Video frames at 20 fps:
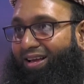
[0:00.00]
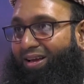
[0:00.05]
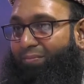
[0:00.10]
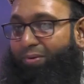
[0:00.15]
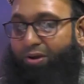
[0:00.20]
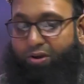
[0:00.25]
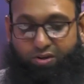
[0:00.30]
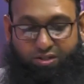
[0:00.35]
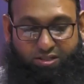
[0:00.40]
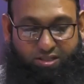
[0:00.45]

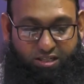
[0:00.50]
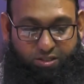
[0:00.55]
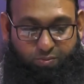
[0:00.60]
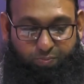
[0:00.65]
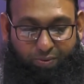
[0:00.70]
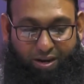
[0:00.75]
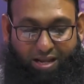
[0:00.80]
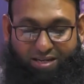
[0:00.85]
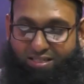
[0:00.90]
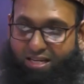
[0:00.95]
Because this
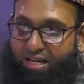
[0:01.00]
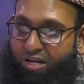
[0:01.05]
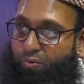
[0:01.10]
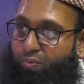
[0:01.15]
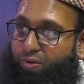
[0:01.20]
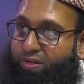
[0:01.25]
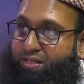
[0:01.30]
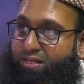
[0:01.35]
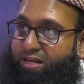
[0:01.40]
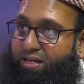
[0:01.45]
blessing
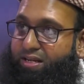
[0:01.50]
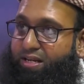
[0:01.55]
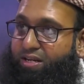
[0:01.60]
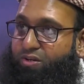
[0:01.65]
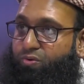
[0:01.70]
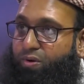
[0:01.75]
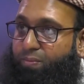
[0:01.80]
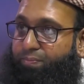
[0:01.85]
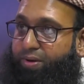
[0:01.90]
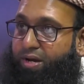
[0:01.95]
will turn
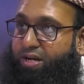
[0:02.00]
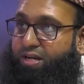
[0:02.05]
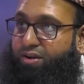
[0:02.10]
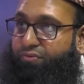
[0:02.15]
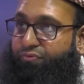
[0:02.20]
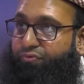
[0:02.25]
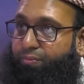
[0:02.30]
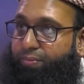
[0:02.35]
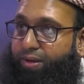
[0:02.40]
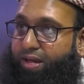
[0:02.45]
into a burden
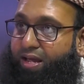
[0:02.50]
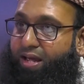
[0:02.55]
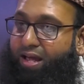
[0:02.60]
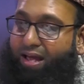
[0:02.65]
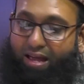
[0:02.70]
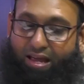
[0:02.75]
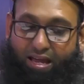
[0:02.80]
for me